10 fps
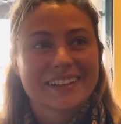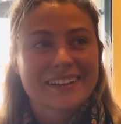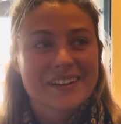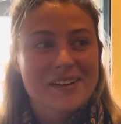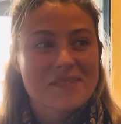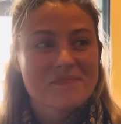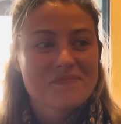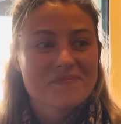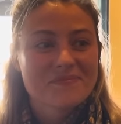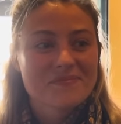
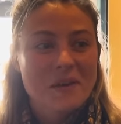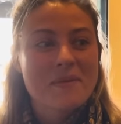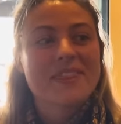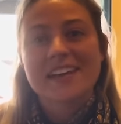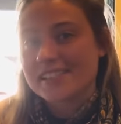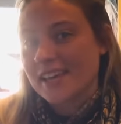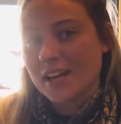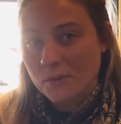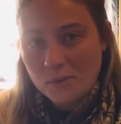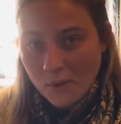I mean, they said
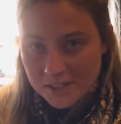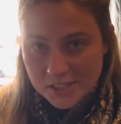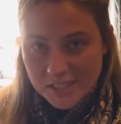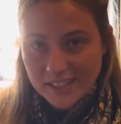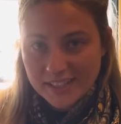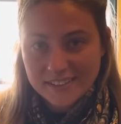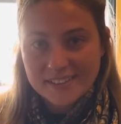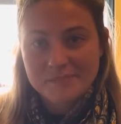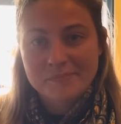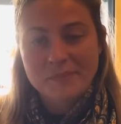it, we watched it, and
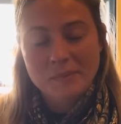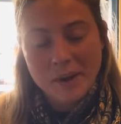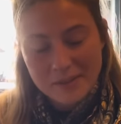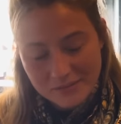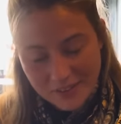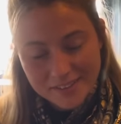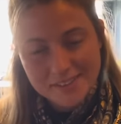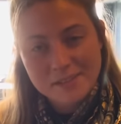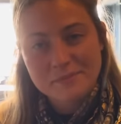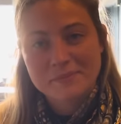we probably fell
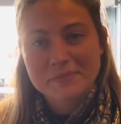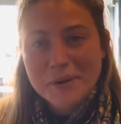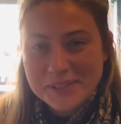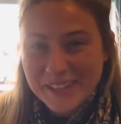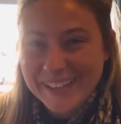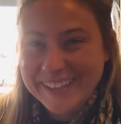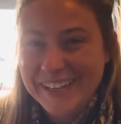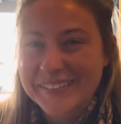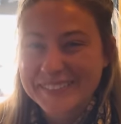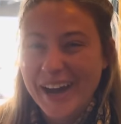asleep most of the
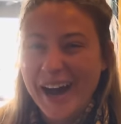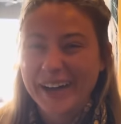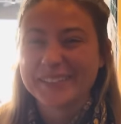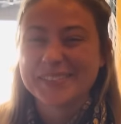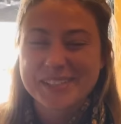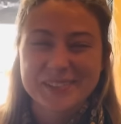sometimes.